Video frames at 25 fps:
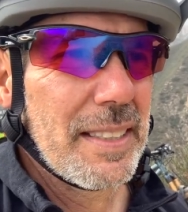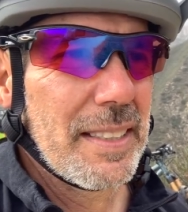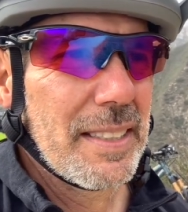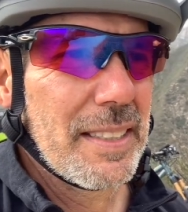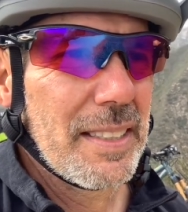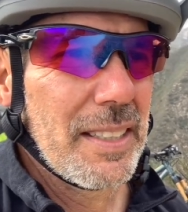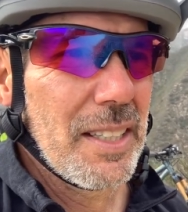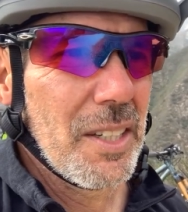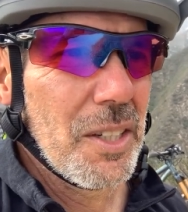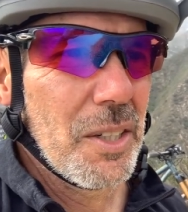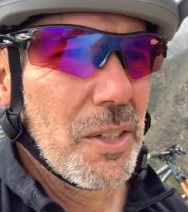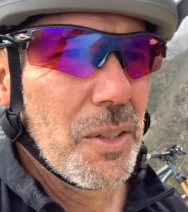
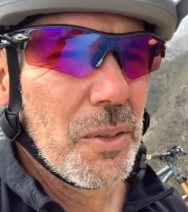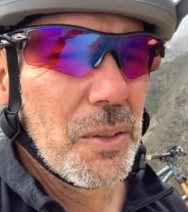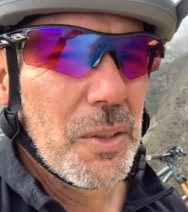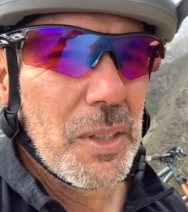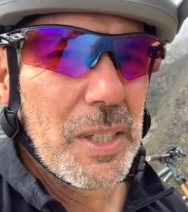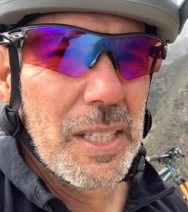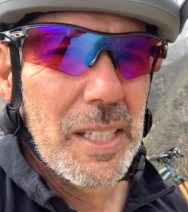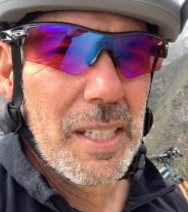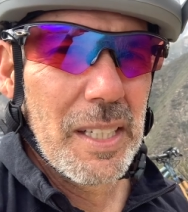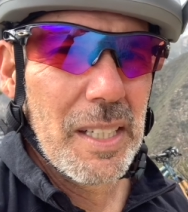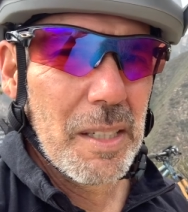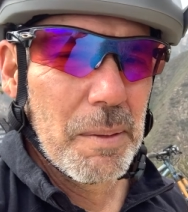So
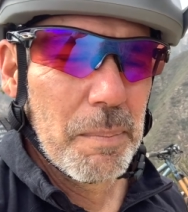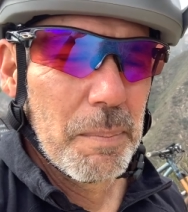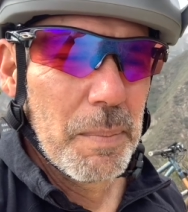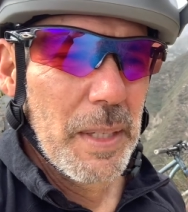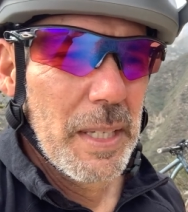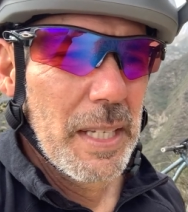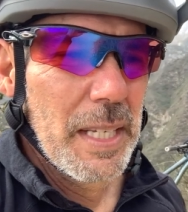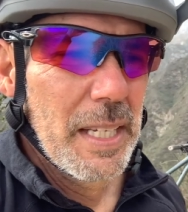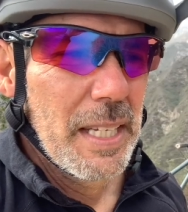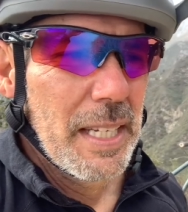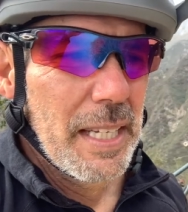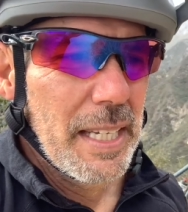um,
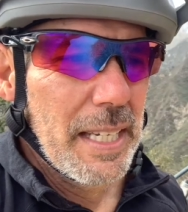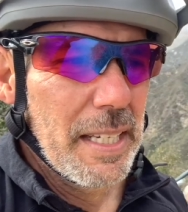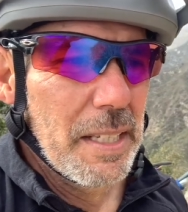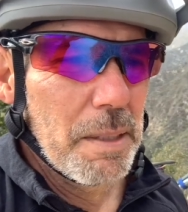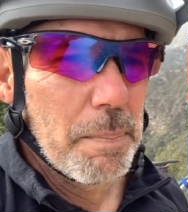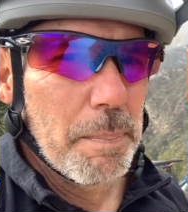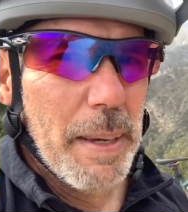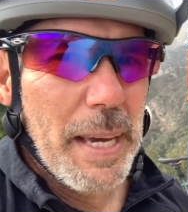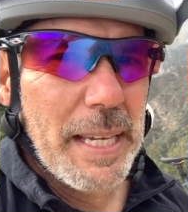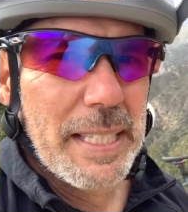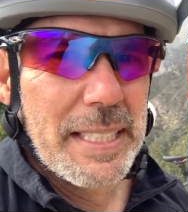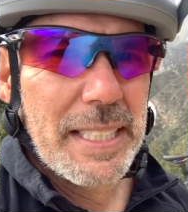it
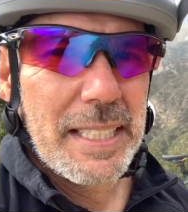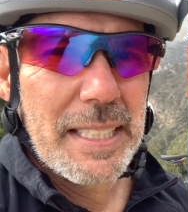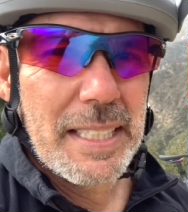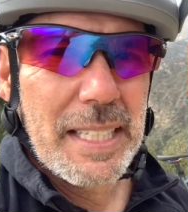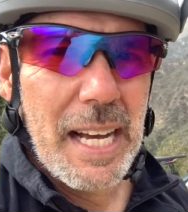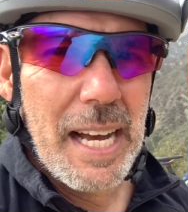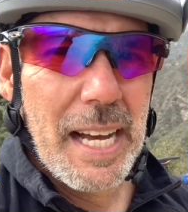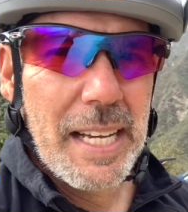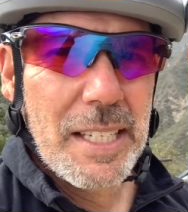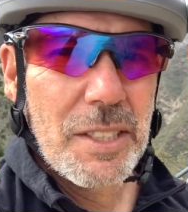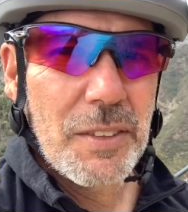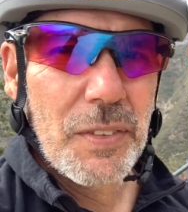makes it
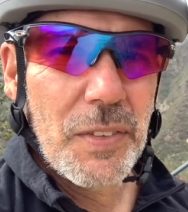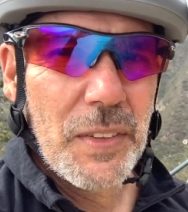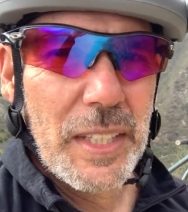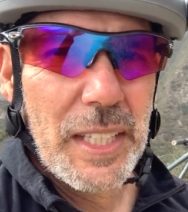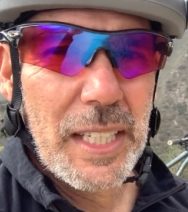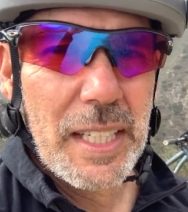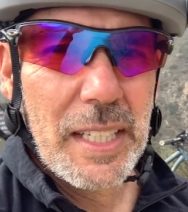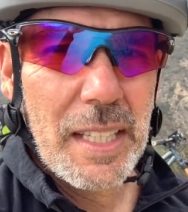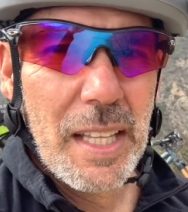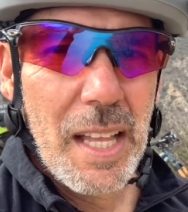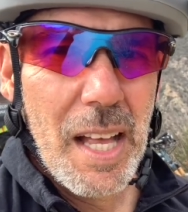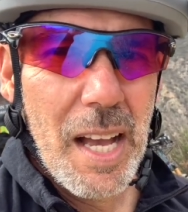nice for
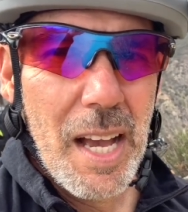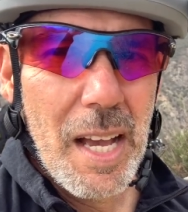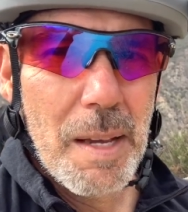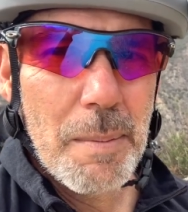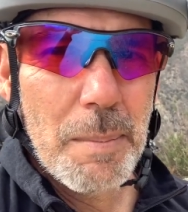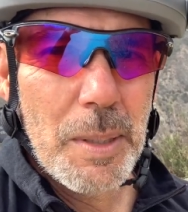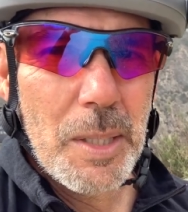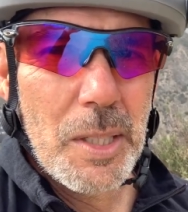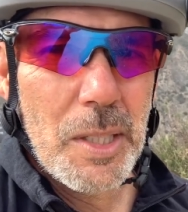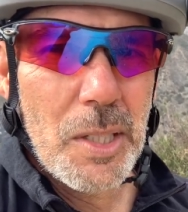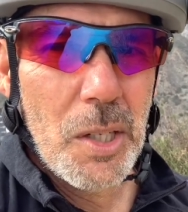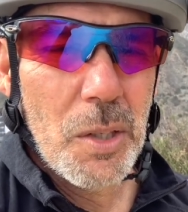the
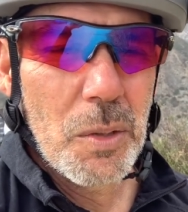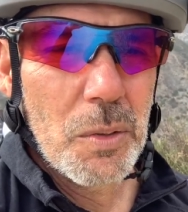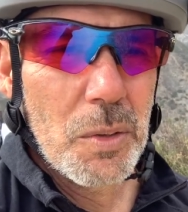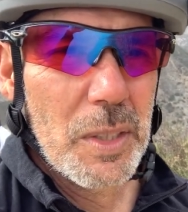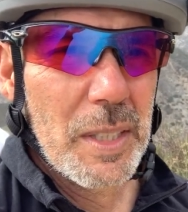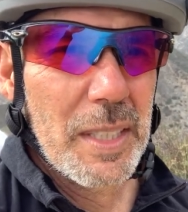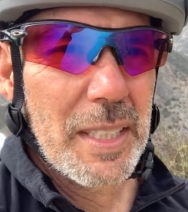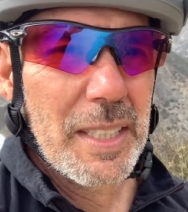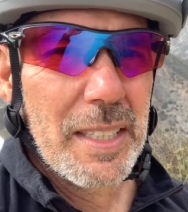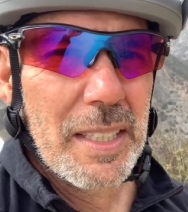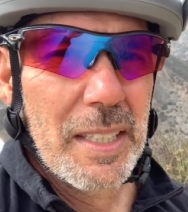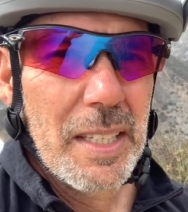climb. You
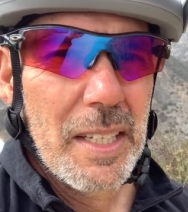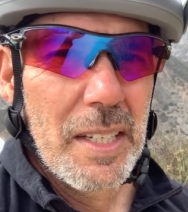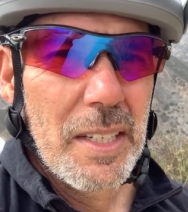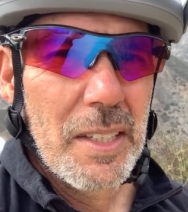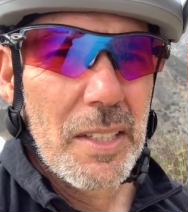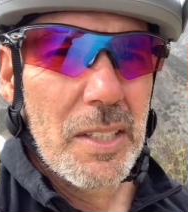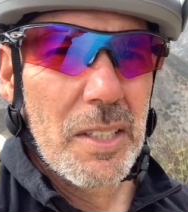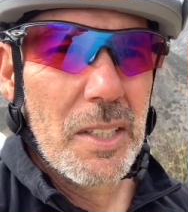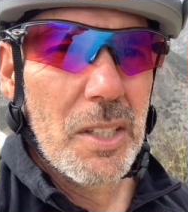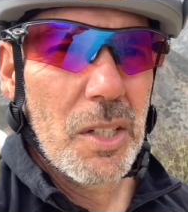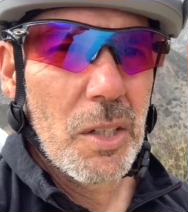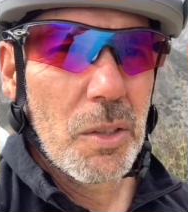don't
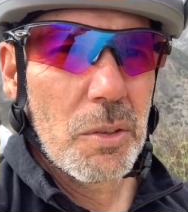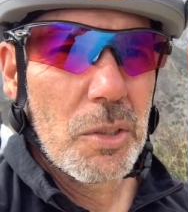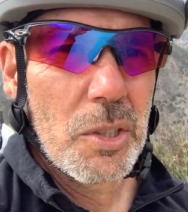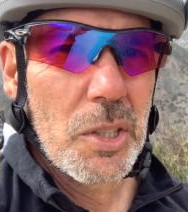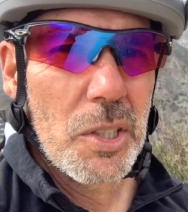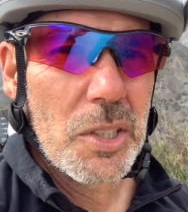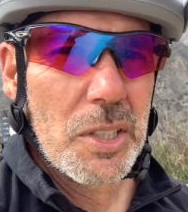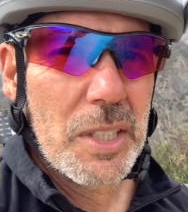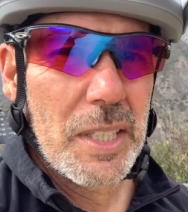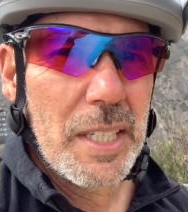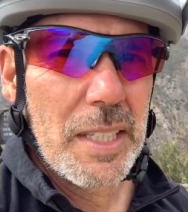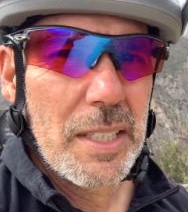you don't
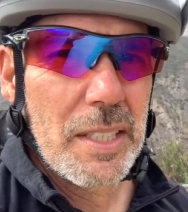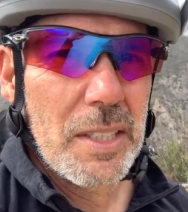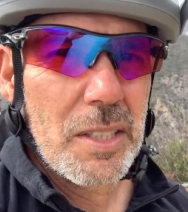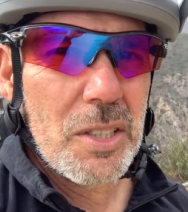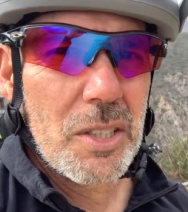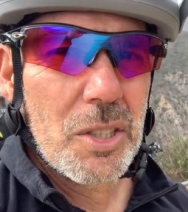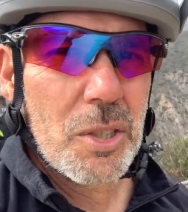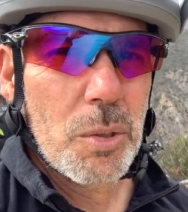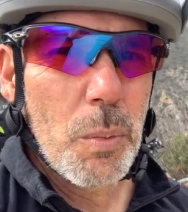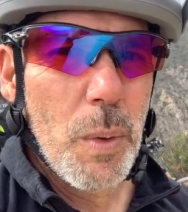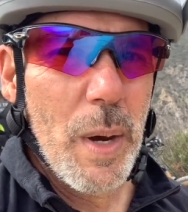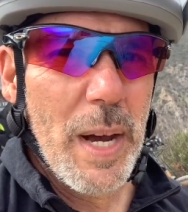just get
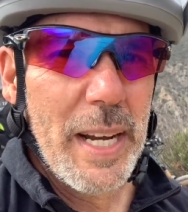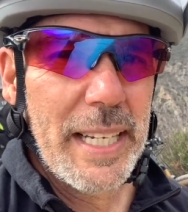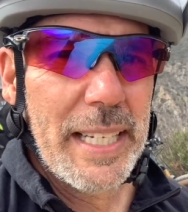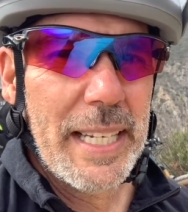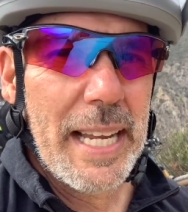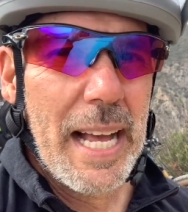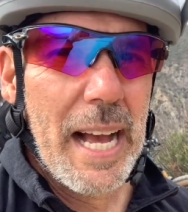sweated